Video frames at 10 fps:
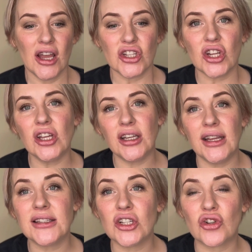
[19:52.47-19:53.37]
So you
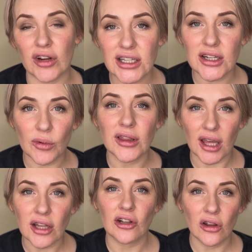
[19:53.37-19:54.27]
need to treat it with
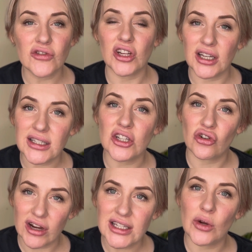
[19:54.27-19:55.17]
kid gloves, you need to
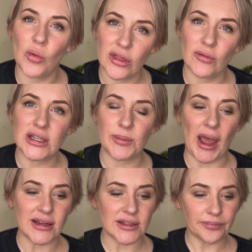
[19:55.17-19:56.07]
treat it with
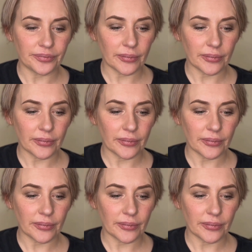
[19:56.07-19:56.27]
respect.